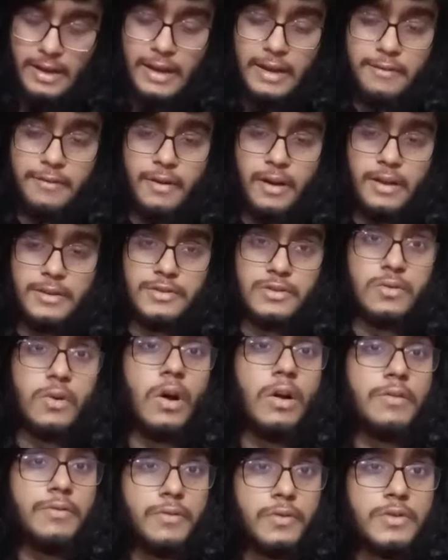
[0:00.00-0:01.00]
strong
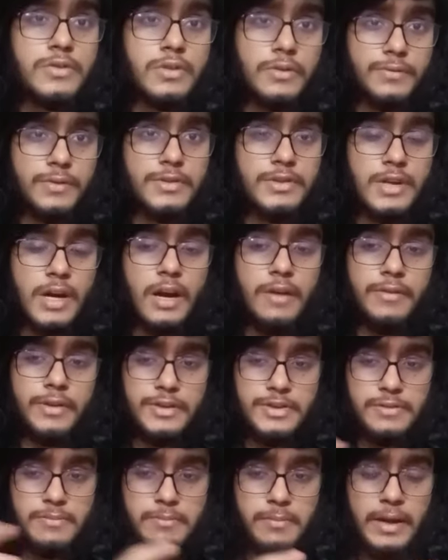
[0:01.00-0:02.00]
force of a star
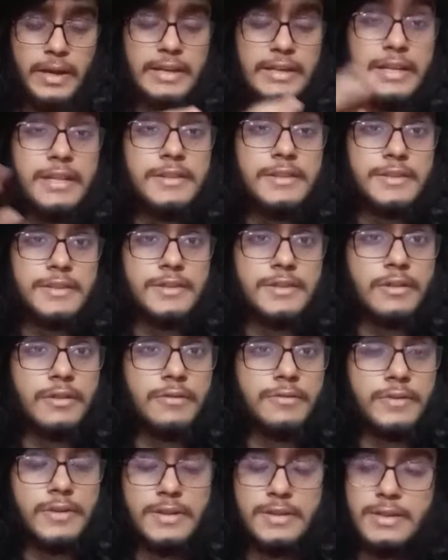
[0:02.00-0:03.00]
which maintains its
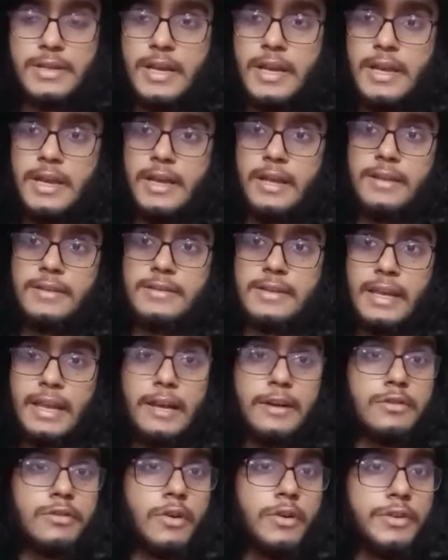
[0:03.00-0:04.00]
surface, is the
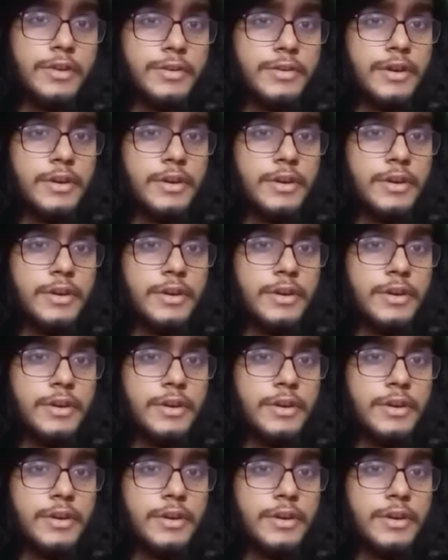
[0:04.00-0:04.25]
electron degeneracy